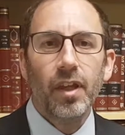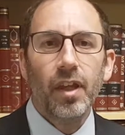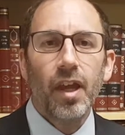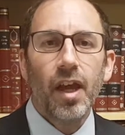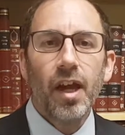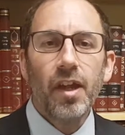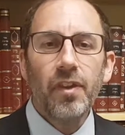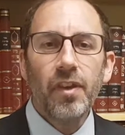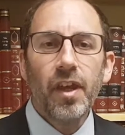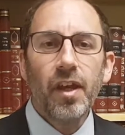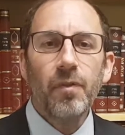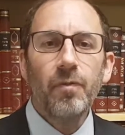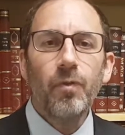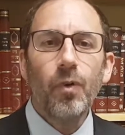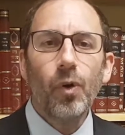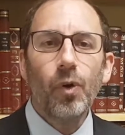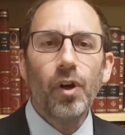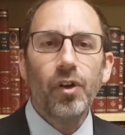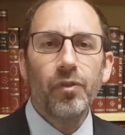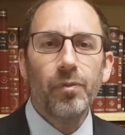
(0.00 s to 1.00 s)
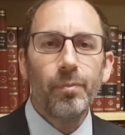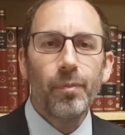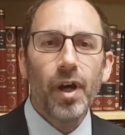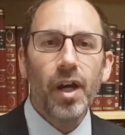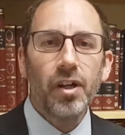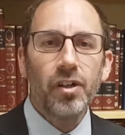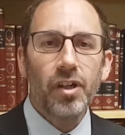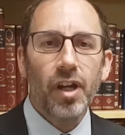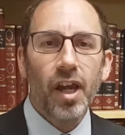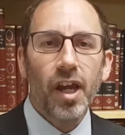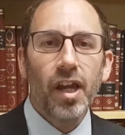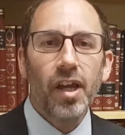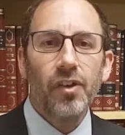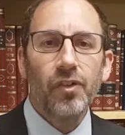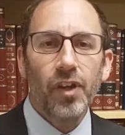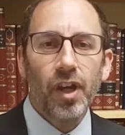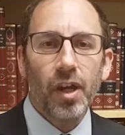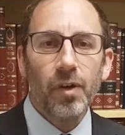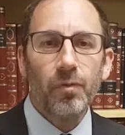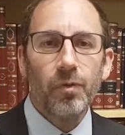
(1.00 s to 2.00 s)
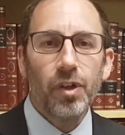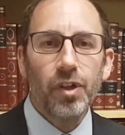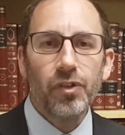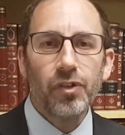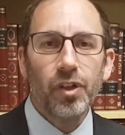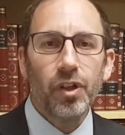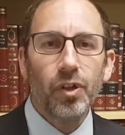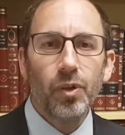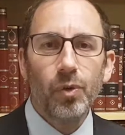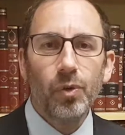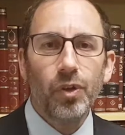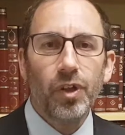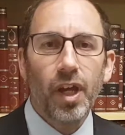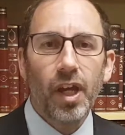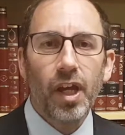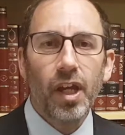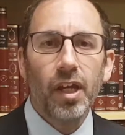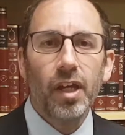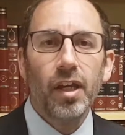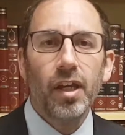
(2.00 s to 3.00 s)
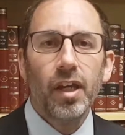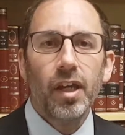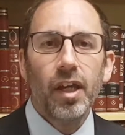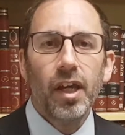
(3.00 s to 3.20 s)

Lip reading: And therefore, as much as every single day